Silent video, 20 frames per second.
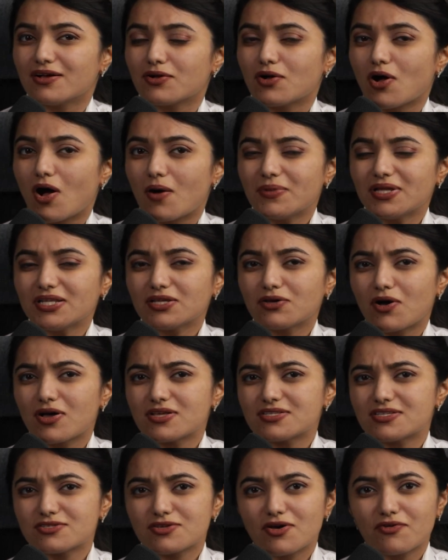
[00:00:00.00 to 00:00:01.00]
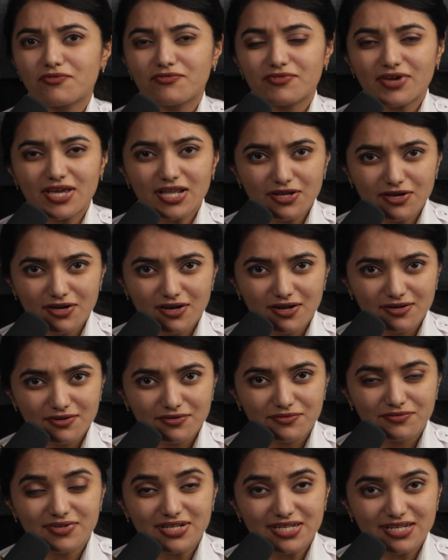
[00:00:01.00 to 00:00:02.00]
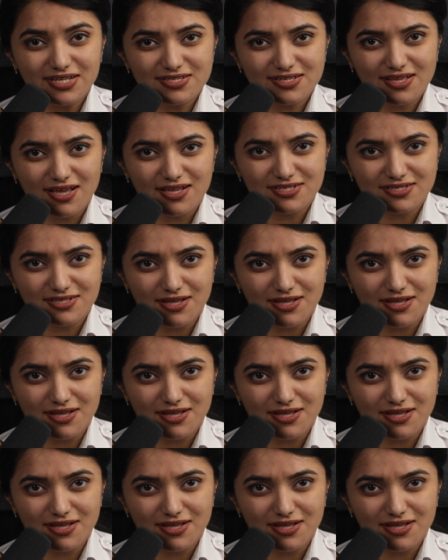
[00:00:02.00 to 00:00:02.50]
Common causes of failure we'll discuss